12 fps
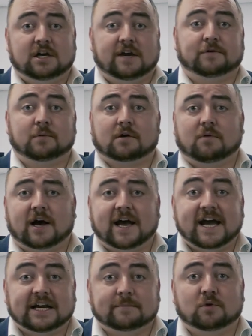If you require
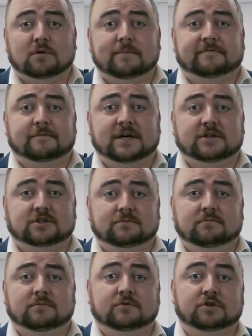any more information,